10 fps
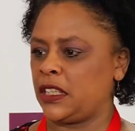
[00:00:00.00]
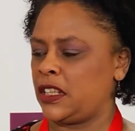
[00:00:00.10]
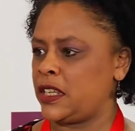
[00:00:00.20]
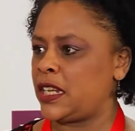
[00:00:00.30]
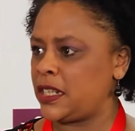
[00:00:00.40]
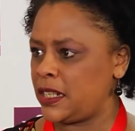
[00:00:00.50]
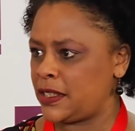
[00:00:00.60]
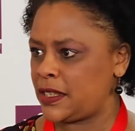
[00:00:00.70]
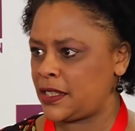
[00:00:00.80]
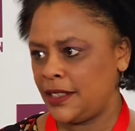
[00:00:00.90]
a little
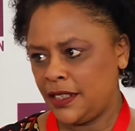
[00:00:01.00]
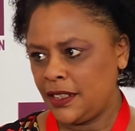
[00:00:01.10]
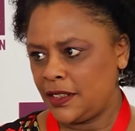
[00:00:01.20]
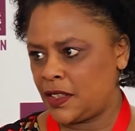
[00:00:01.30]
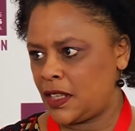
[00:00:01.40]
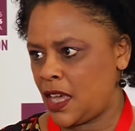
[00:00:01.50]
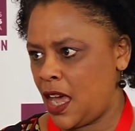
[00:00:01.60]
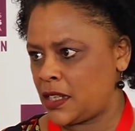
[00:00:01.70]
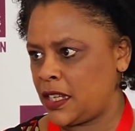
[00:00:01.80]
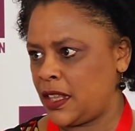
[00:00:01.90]
nuttiness to the
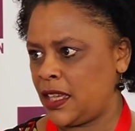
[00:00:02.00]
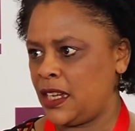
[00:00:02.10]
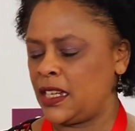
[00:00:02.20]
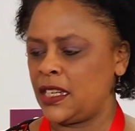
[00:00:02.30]
cocktail thing.